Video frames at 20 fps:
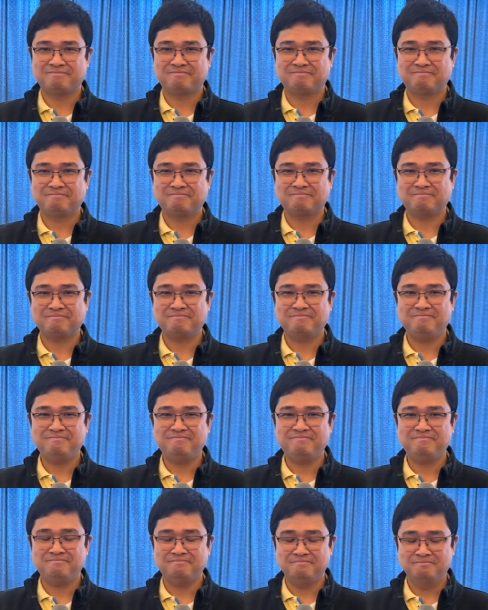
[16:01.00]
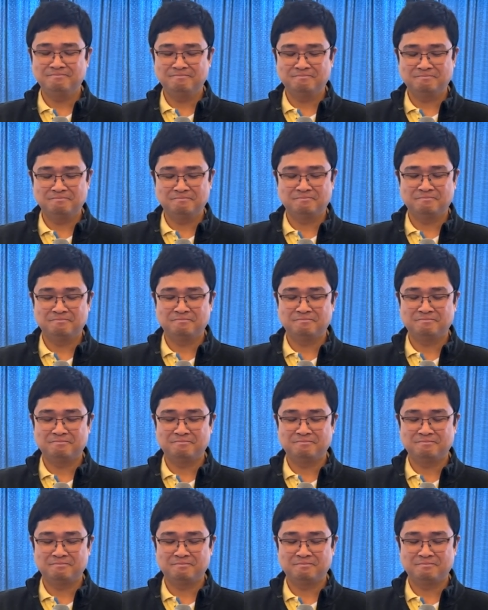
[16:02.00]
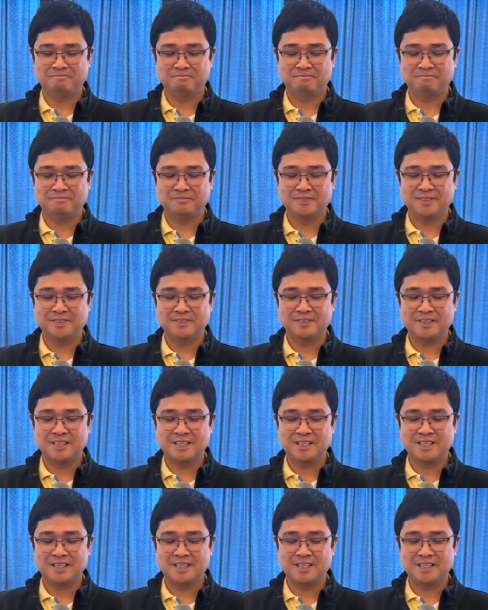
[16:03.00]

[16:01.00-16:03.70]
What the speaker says: (silence)